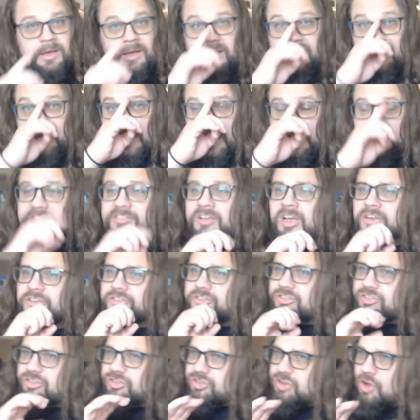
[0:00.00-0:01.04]
it has
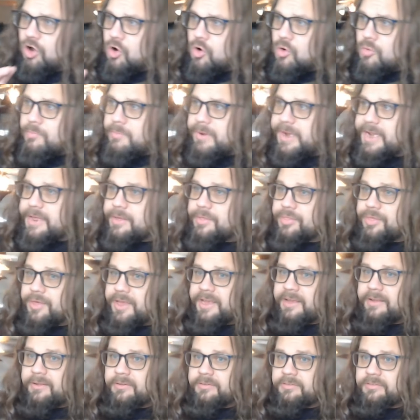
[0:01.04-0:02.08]
so many
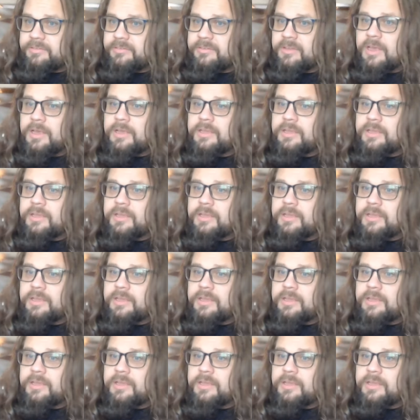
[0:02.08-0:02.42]
things,